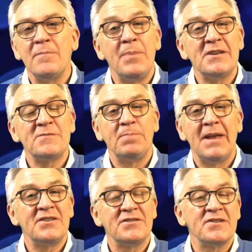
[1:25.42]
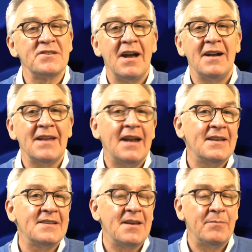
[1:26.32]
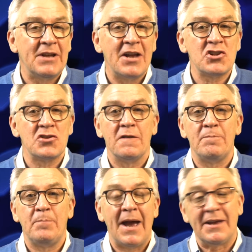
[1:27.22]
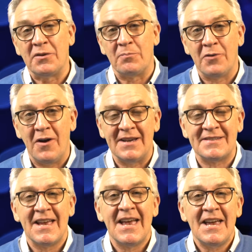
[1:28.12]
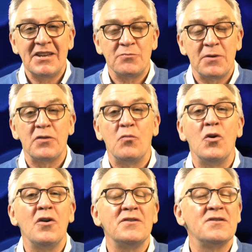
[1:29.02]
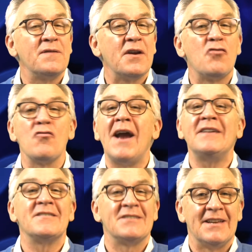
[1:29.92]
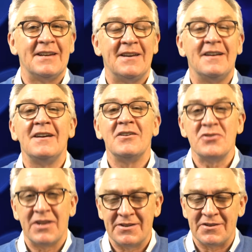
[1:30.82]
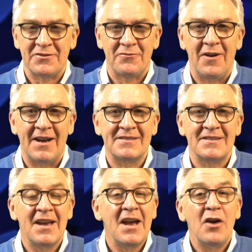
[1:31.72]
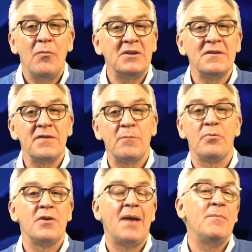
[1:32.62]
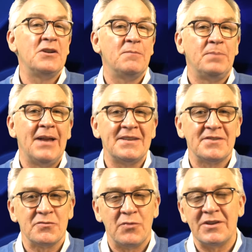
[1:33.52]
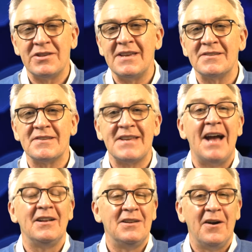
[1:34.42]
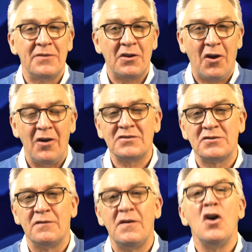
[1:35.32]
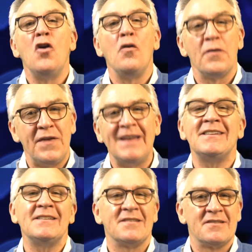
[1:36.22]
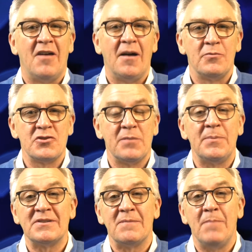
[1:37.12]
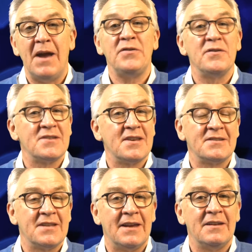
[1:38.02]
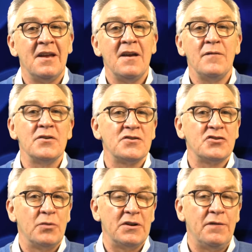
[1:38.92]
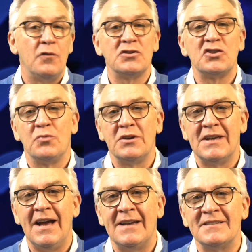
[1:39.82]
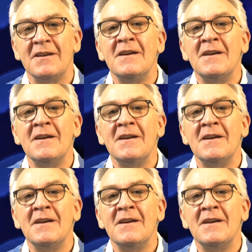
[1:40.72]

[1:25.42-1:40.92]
The best place to start an examination of paying the price is with the words of the greatest leader, Jesus Christ. One of the preeminent places where Jesus outlined the cost of authentic discipleship is in Matthew 16, verses 24 to 28,